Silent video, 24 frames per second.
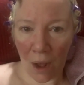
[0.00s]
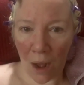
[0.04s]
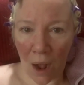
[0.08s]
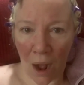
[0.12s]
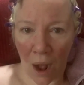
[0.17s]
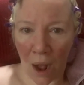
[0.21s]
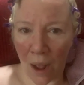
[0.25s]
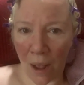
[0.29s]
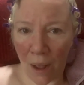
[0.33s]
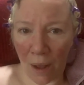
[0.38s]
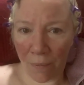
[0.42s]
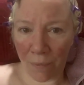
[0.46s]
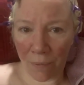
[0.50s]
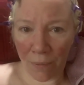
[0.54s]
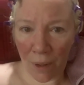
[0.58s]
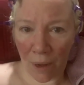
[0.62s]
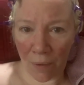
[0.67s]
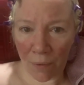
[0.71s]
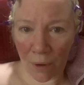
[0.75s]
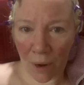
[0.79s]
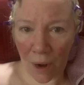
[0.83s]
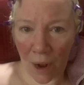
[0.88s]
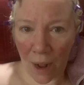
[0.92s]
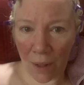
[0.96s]
I have
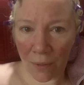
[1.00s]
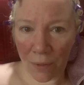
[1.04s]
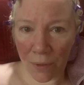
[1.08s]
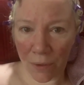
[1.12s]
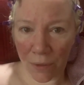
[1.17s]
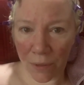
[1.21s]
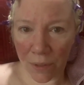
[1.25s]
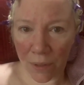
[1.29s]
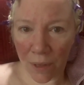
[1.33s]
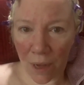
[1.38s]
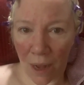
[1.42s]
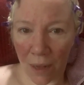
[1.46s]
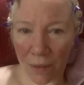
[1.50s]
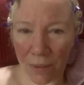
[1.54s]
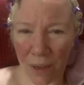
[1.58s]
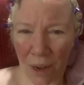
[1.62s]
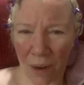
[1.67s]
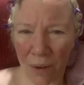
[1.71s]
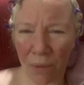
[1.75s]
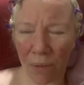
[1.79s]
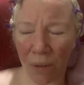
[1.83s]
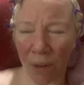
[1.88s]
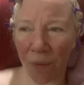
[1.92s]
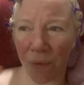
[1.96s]
never had those thoughts. I
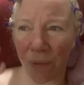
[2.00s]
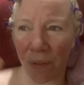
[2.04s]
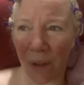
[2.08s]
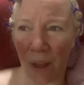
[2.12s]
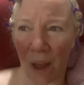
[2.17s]
don't even